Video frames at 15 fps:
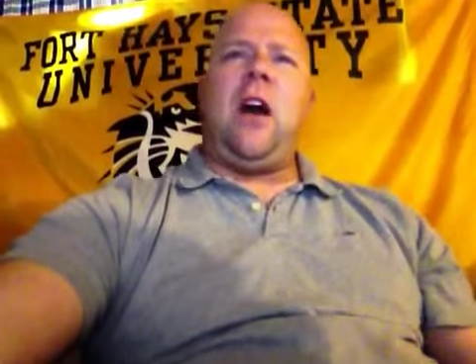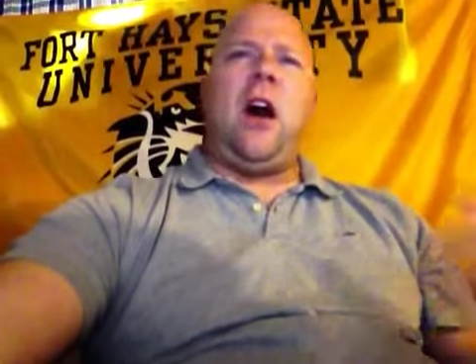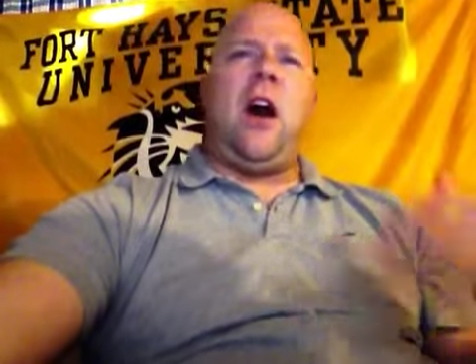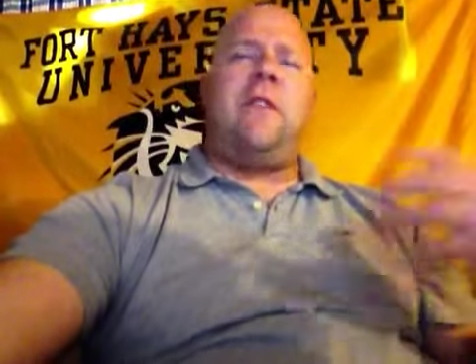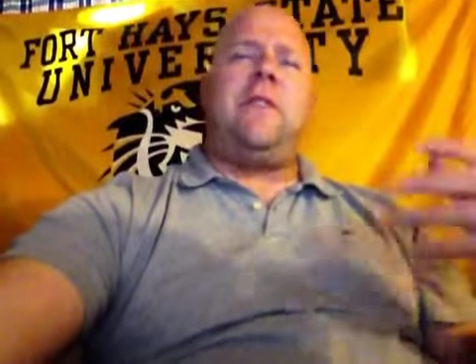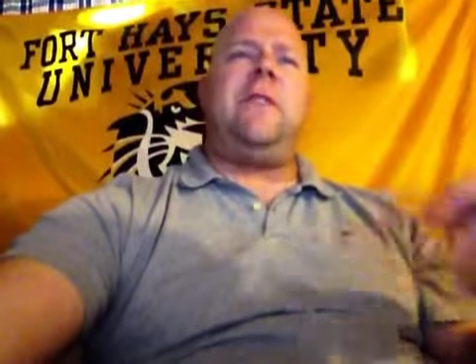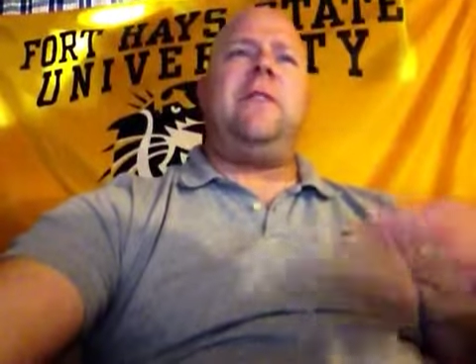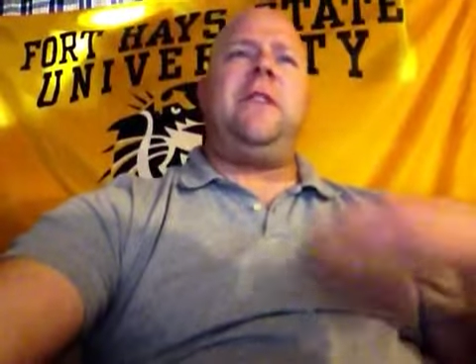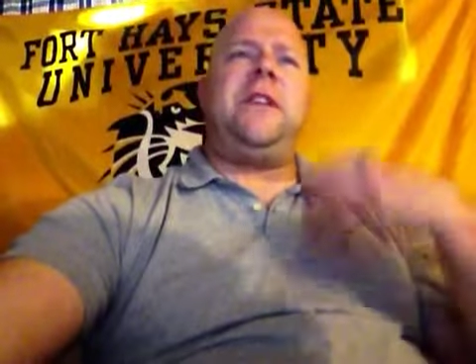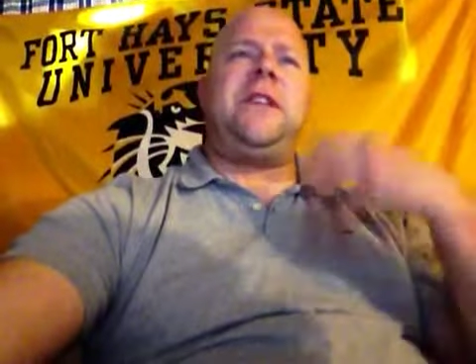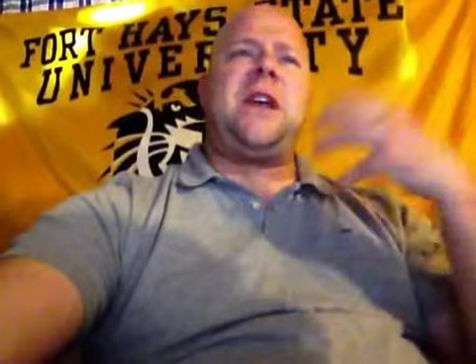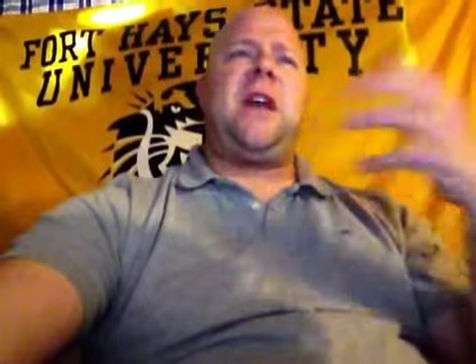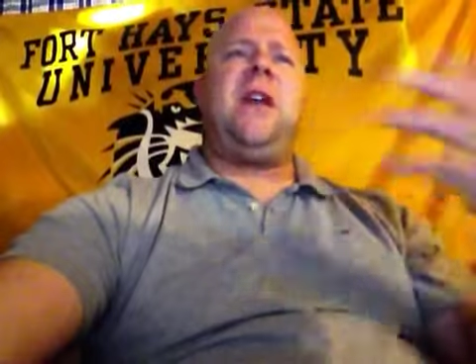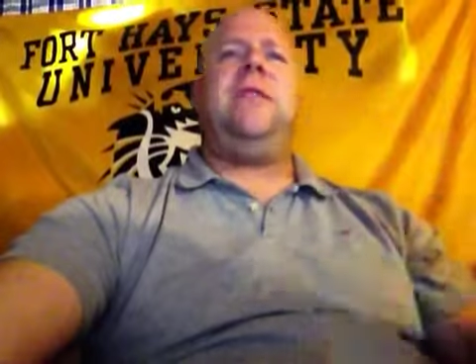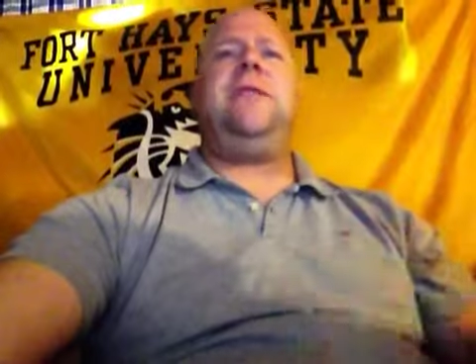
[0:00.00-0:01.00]
off of this
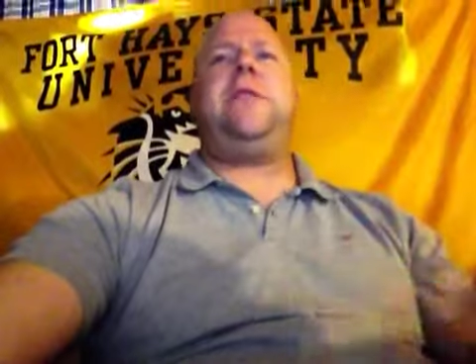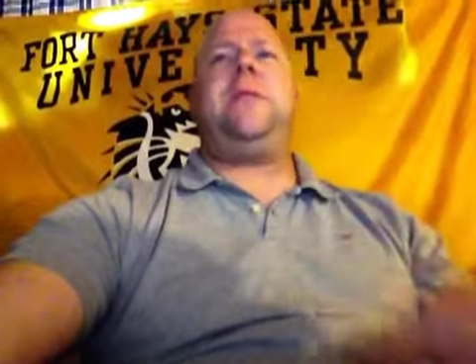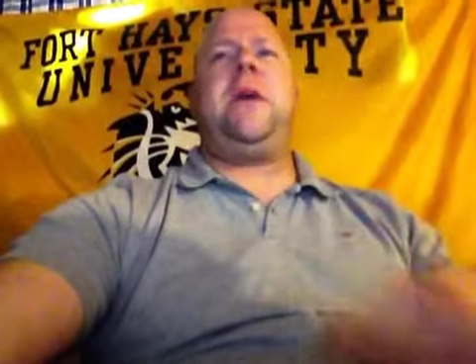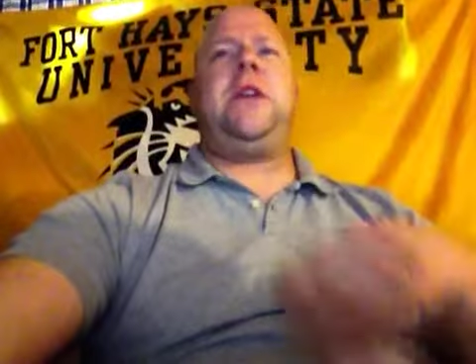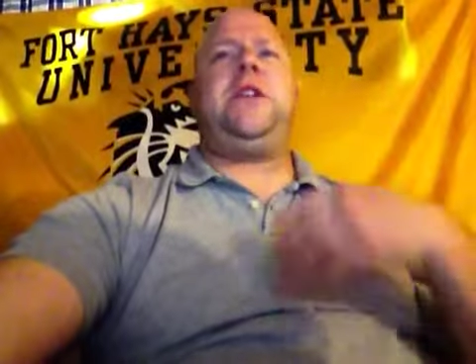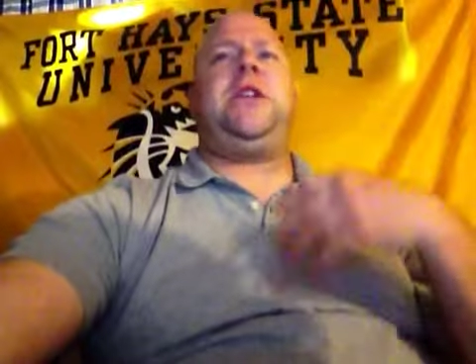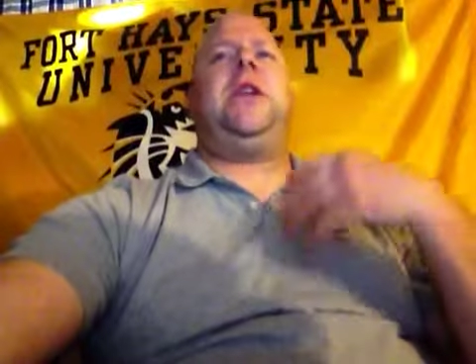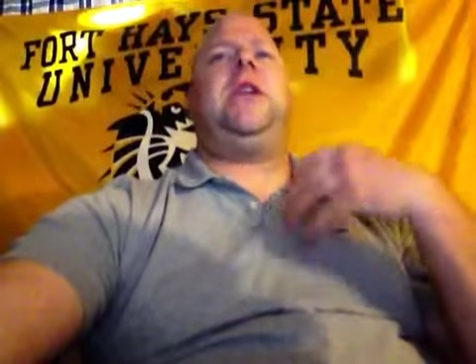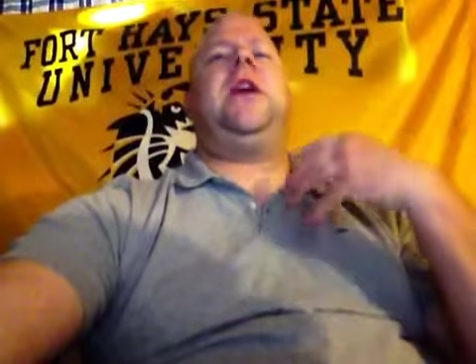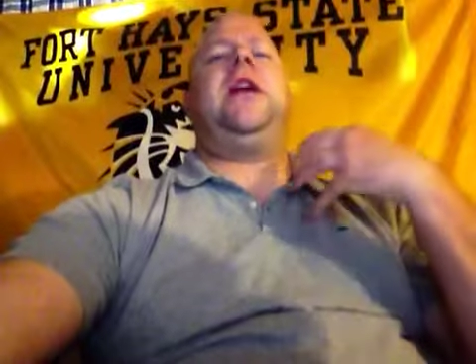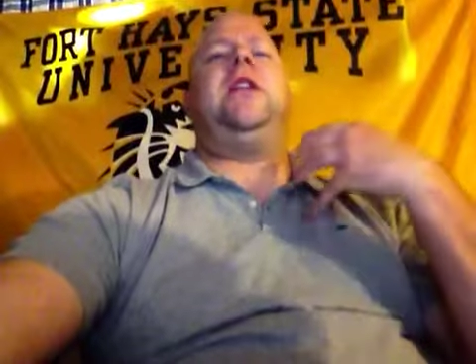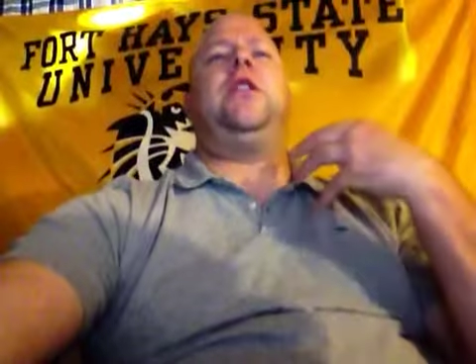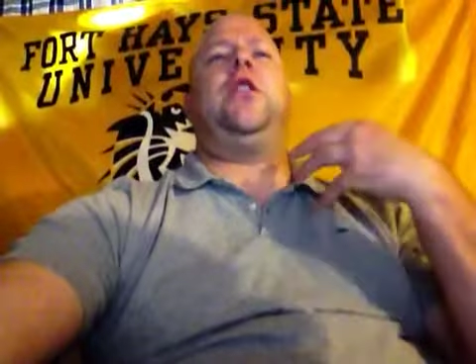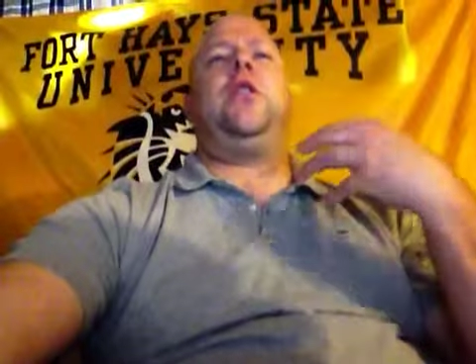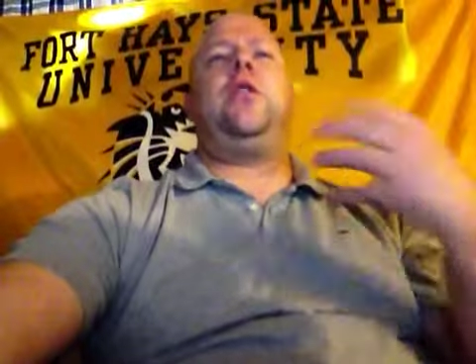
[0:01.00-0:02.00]
kind of information
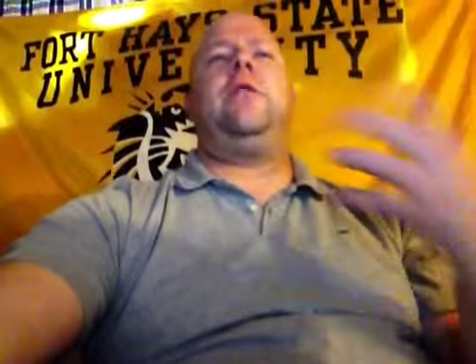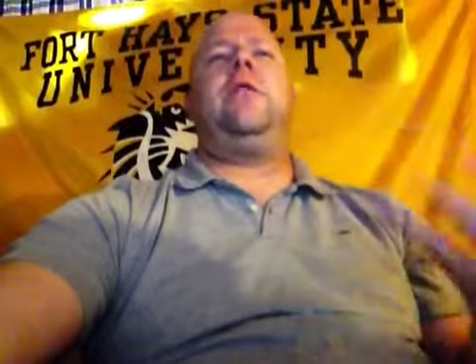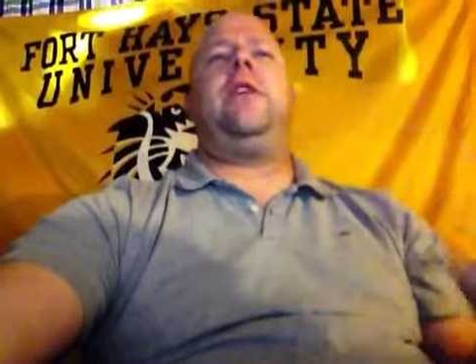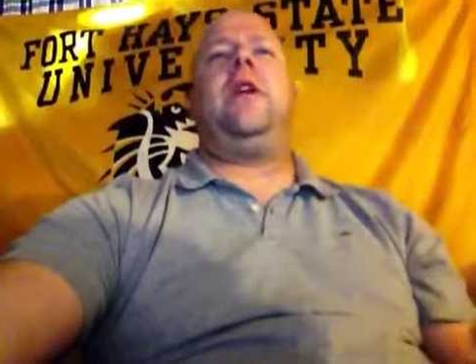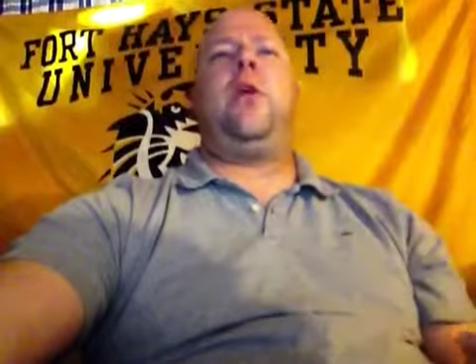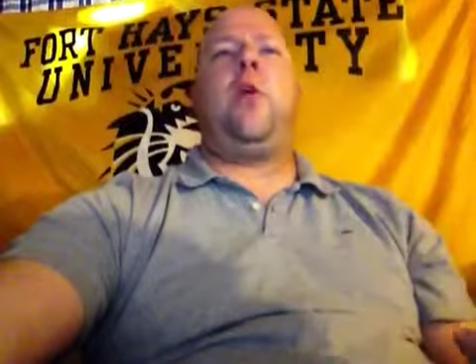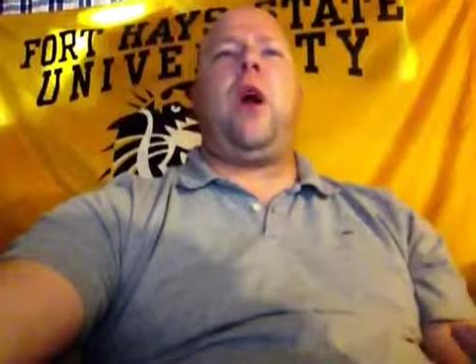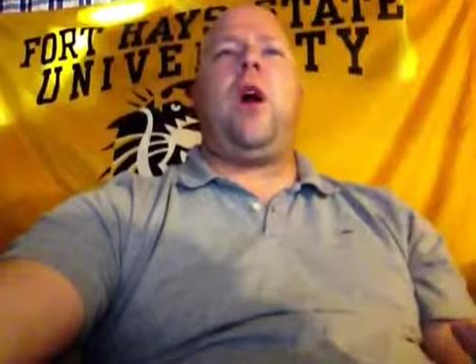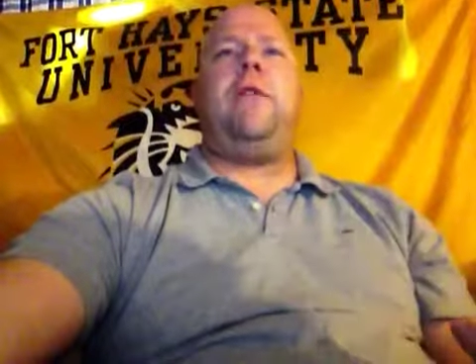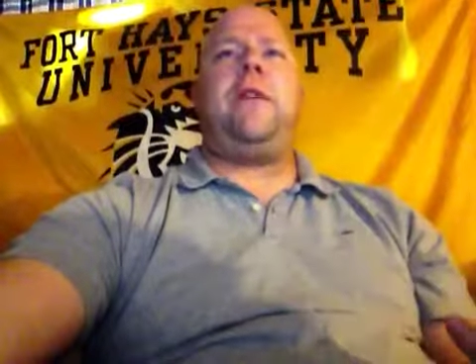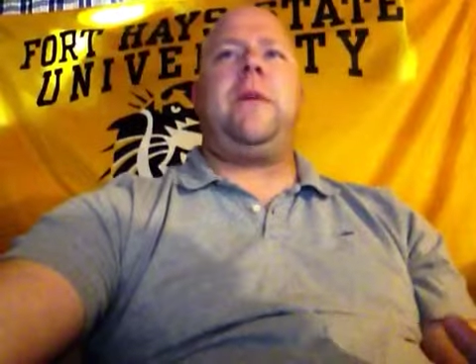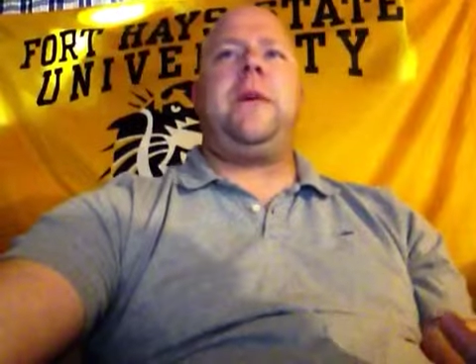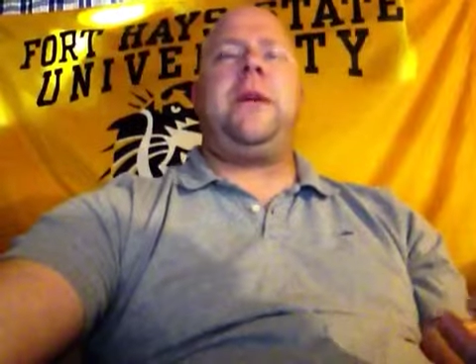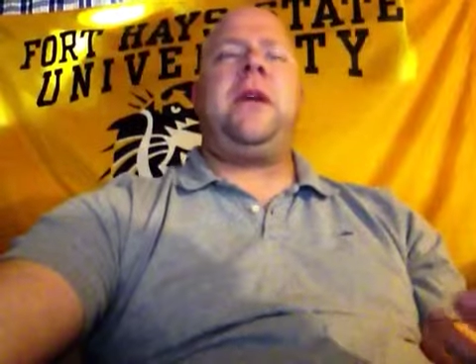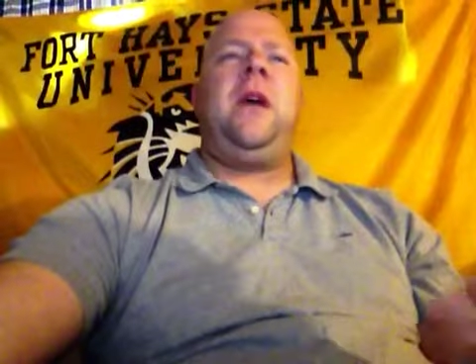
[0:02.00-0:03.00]
and learn very well
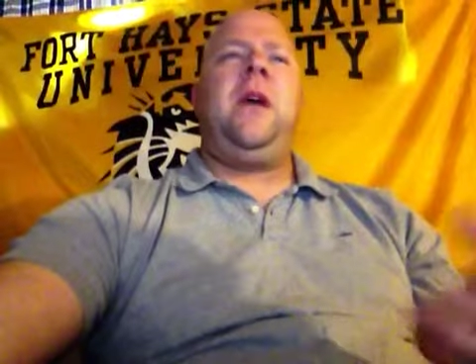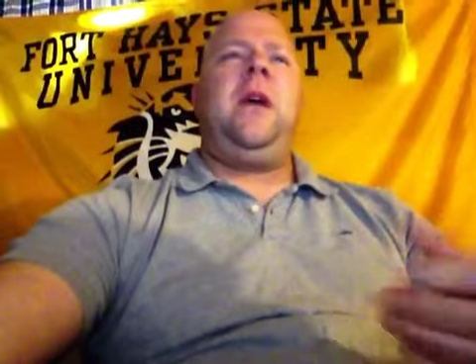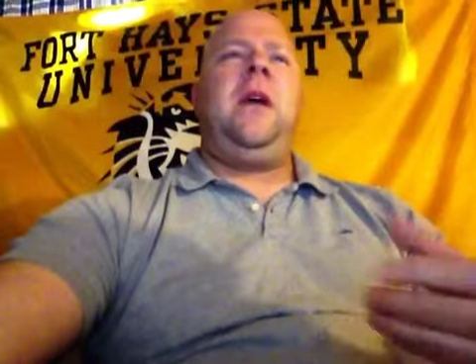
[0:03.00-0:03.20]
from it.